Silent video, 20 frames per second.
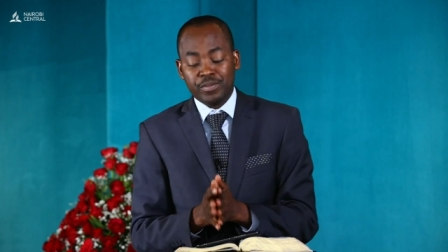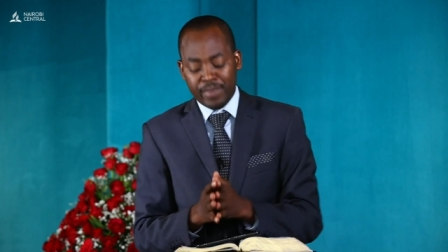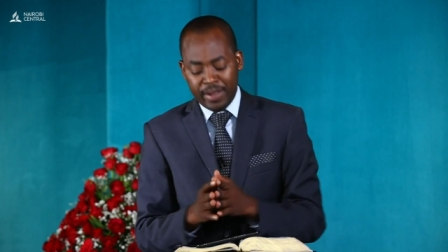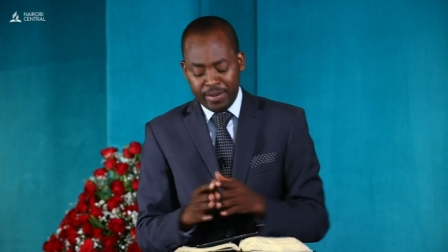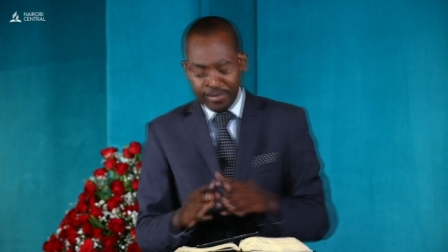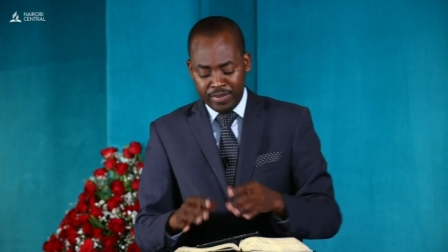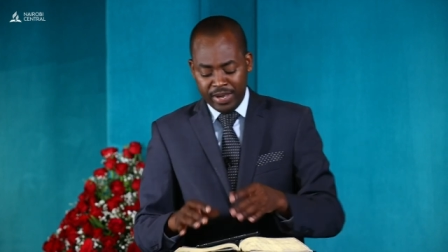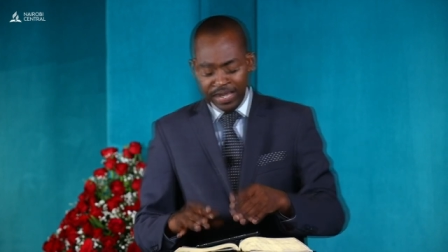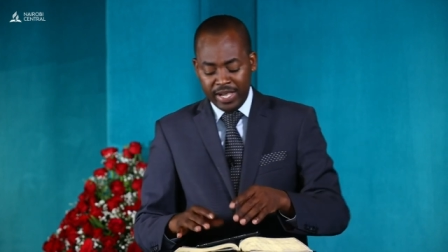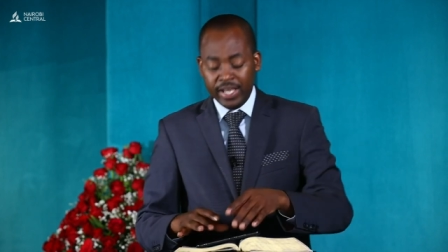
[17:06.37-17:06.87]

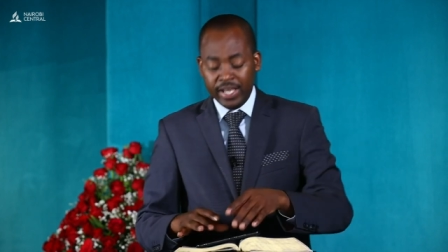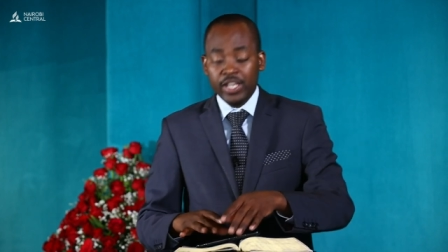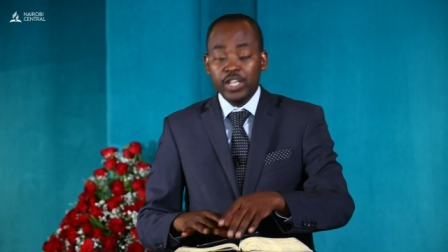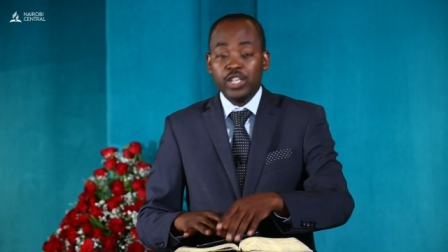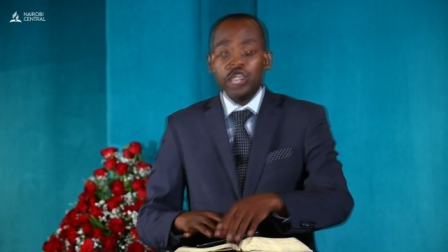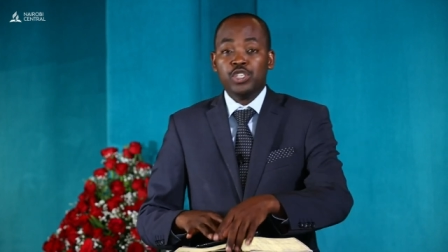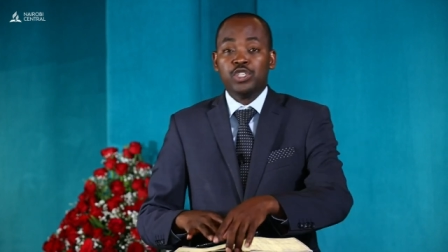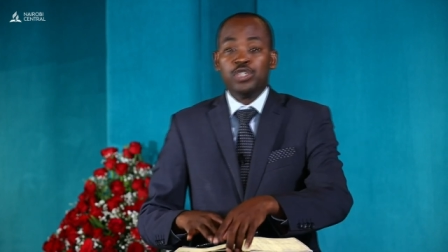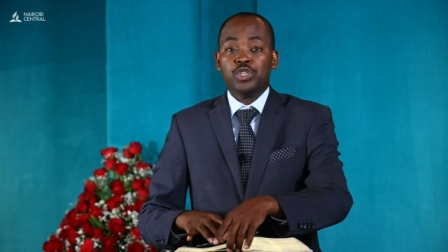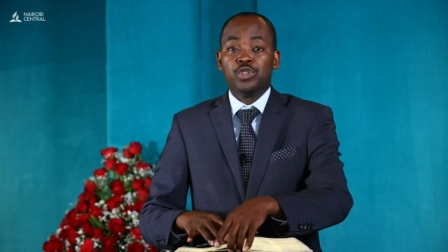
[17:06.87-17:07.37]
Remember
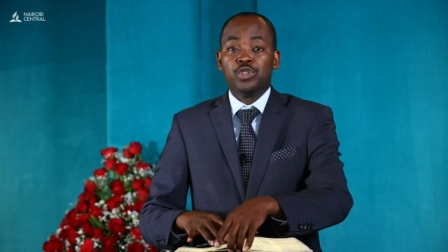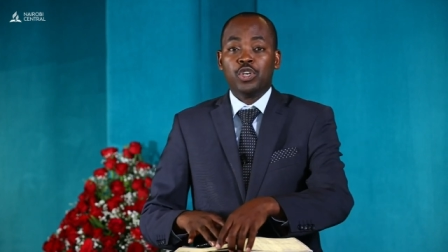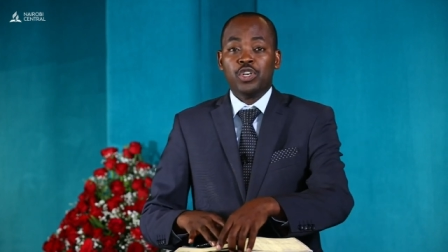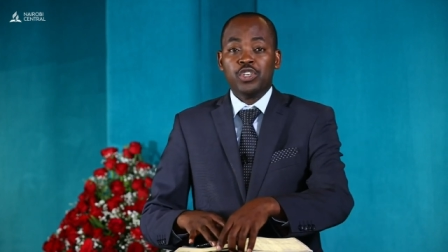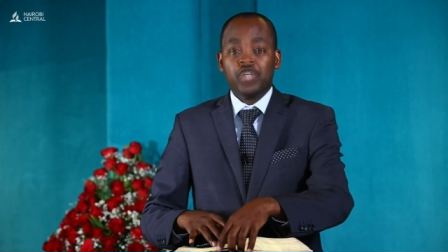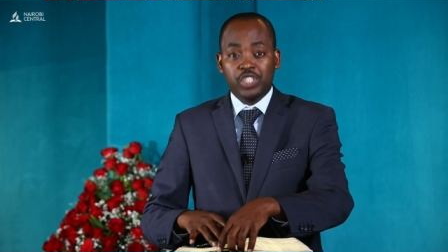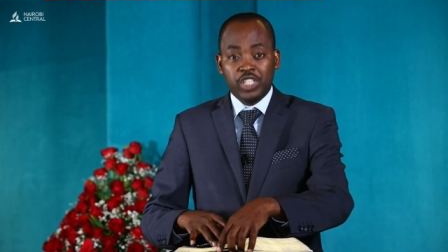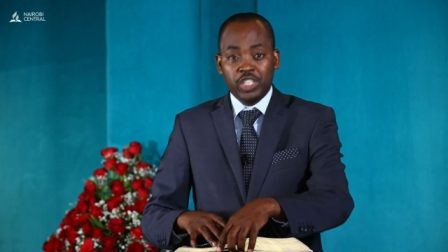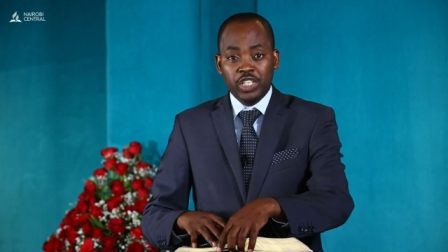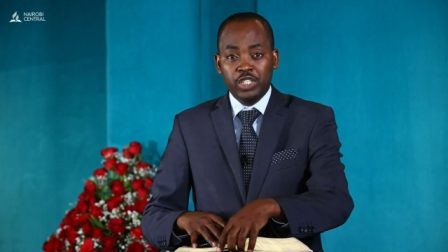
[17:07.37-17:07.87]
to
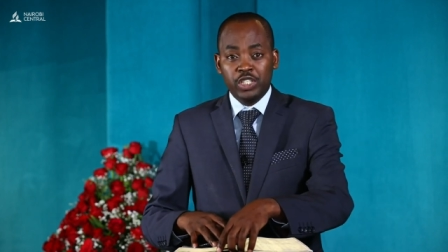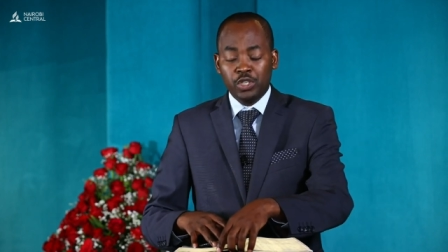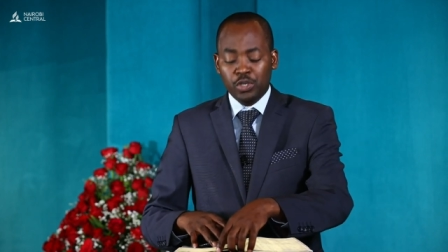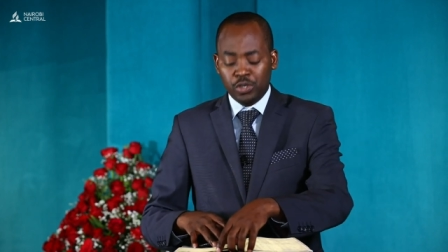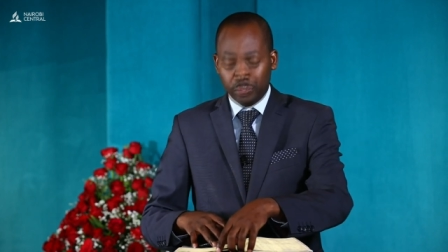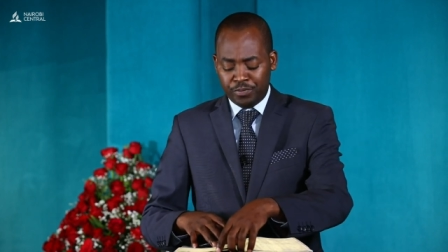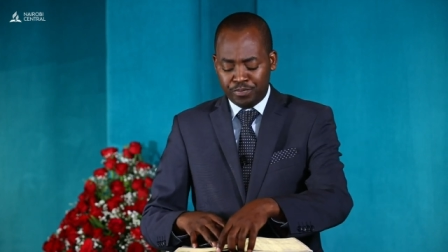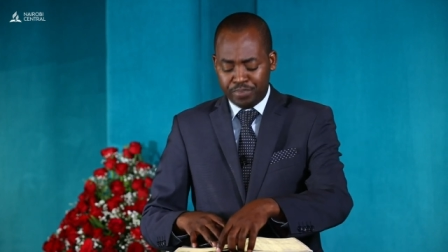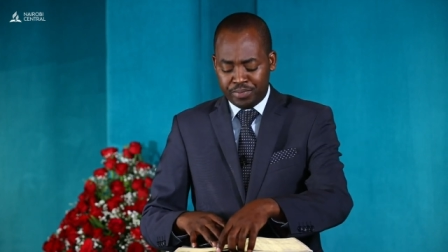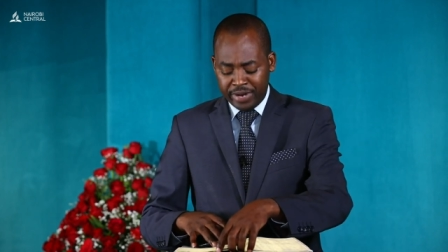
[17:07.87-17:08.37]

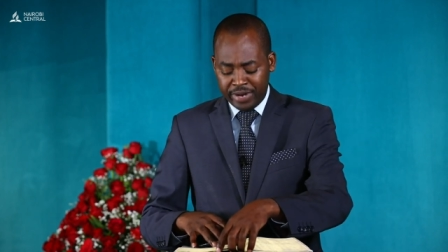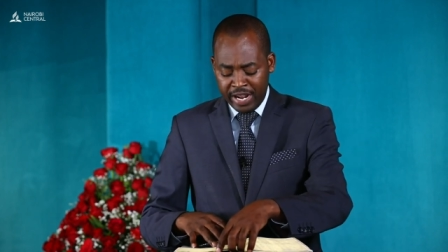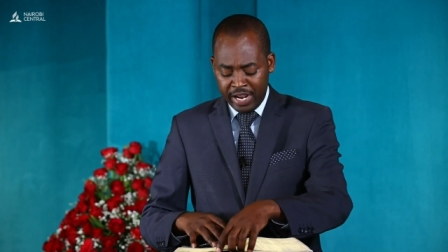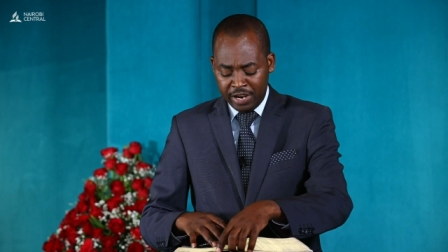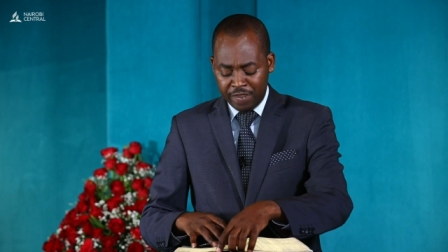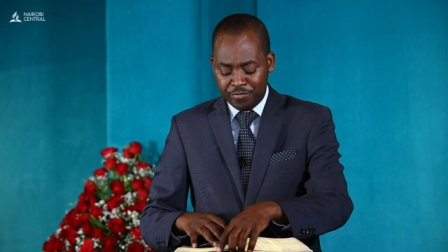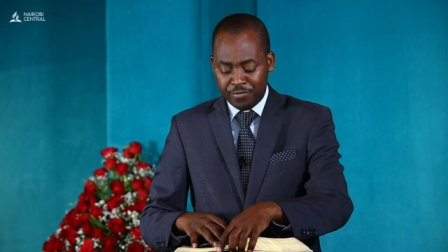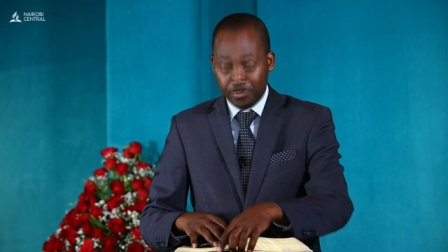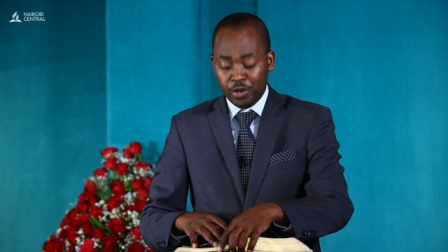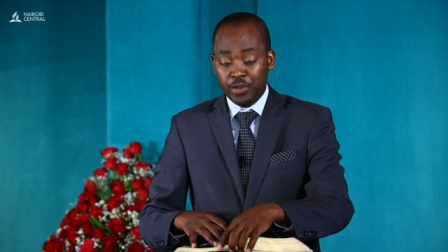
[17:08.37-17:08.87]
continue
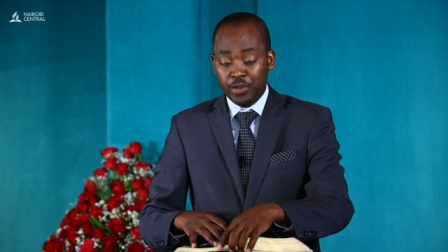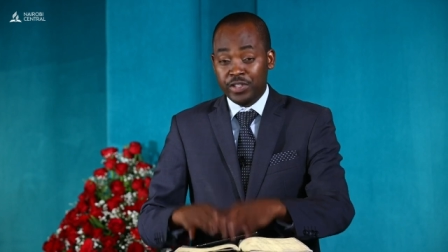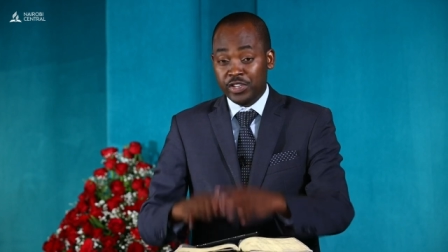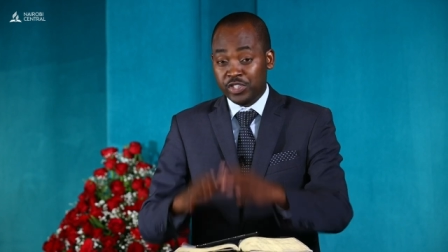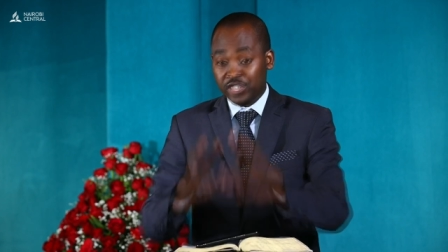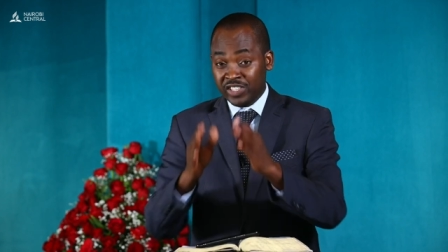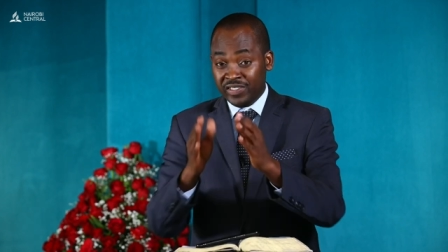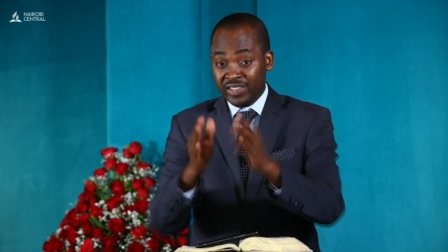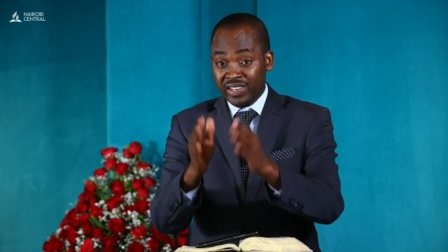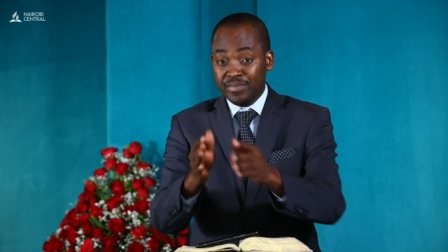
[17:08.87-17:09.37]
praying for the
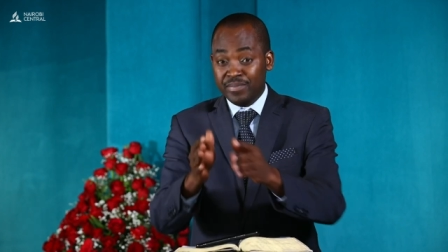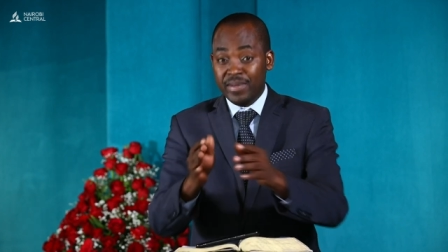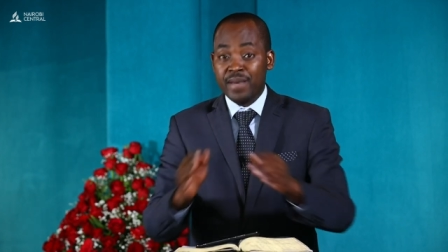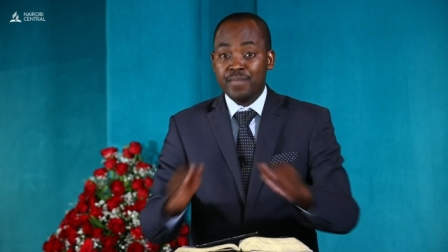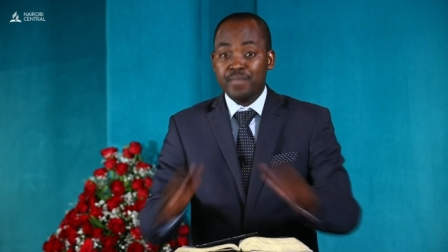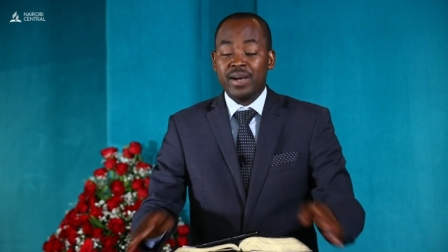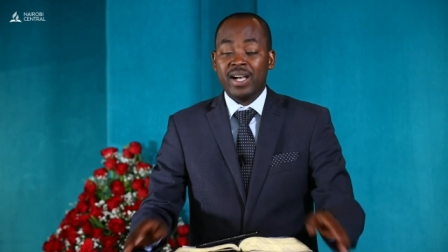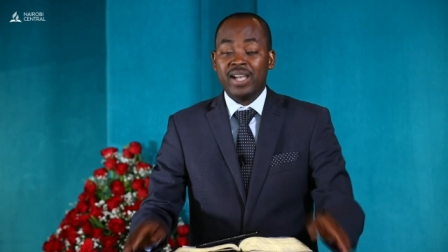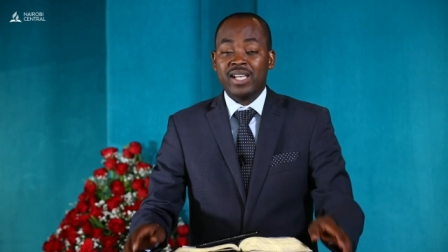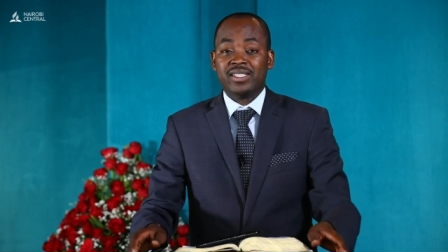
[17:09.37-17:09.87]
seven
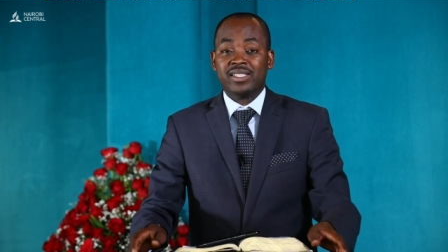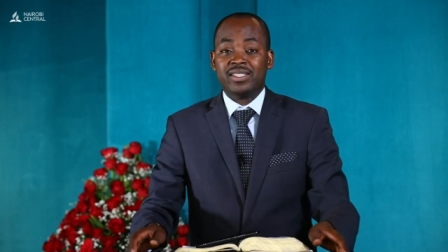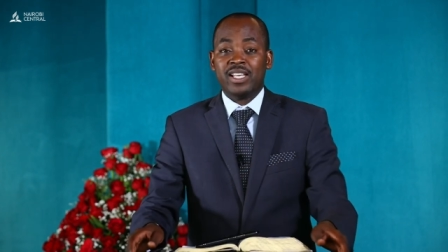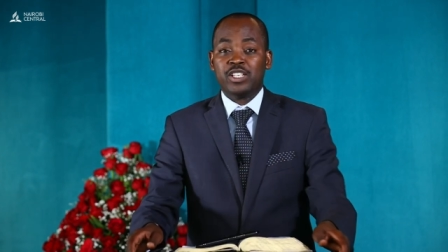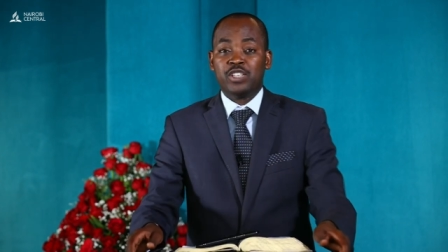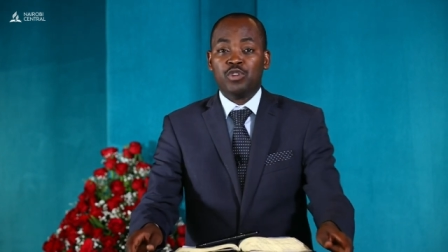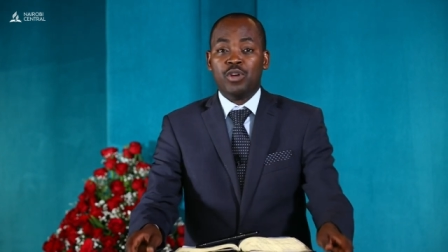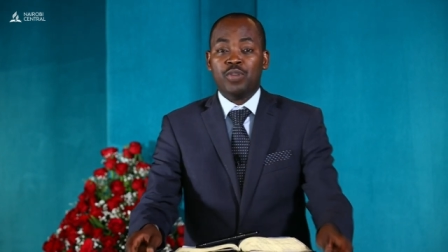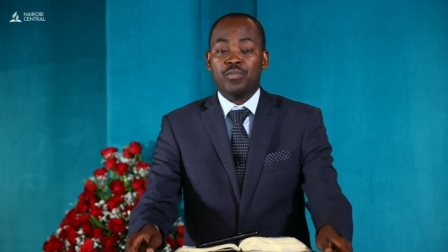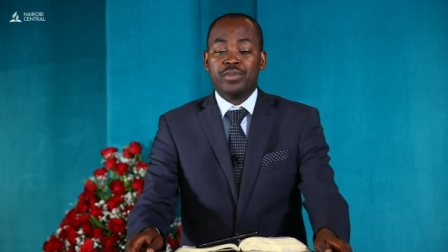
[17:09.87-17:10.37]
members
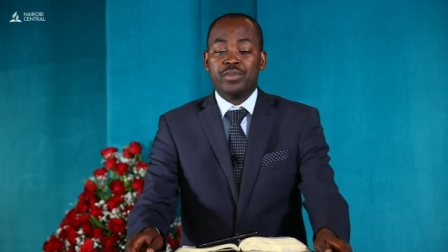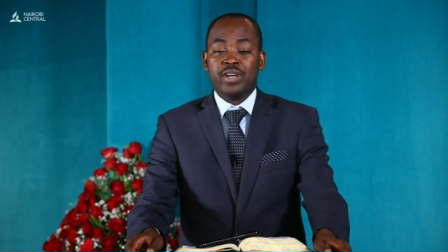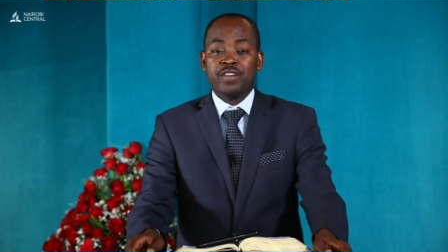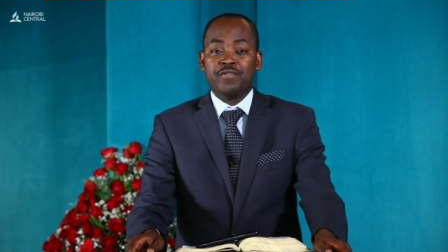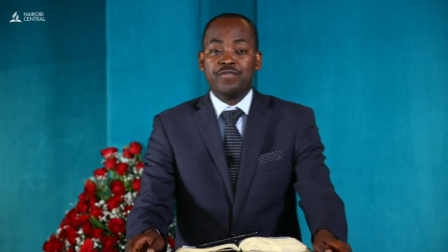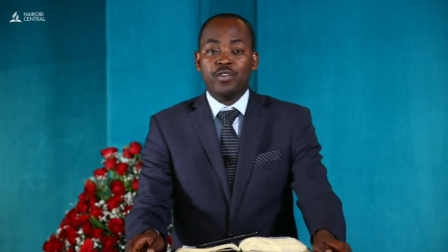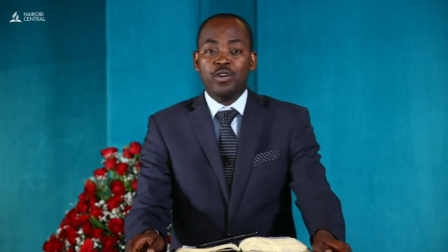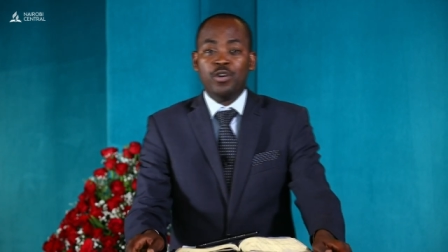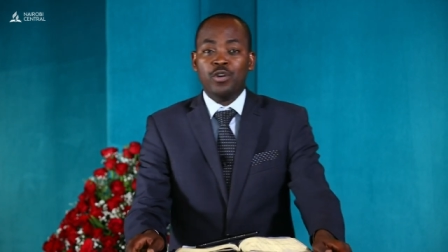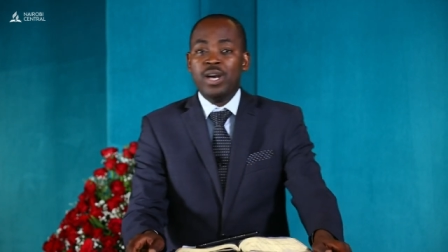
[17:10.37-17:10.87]
that you are
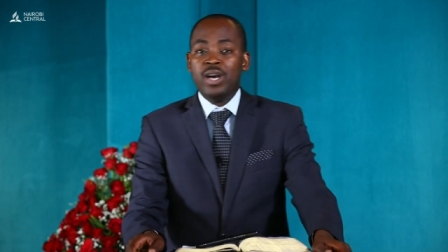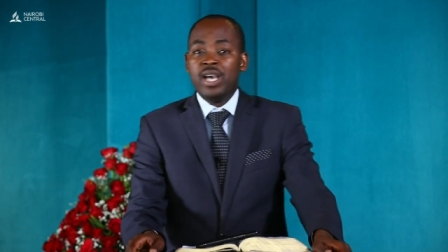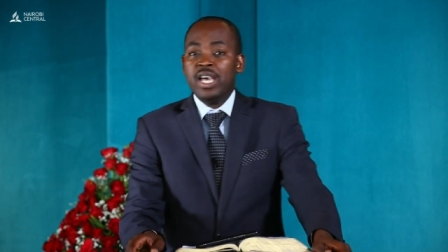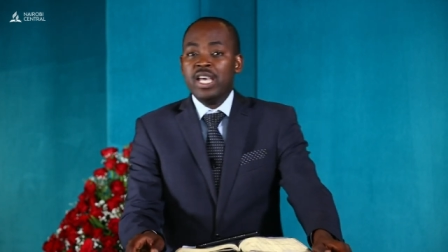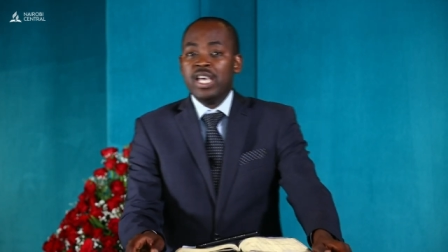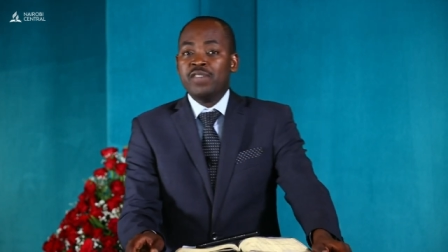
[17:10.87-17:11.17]
praying for.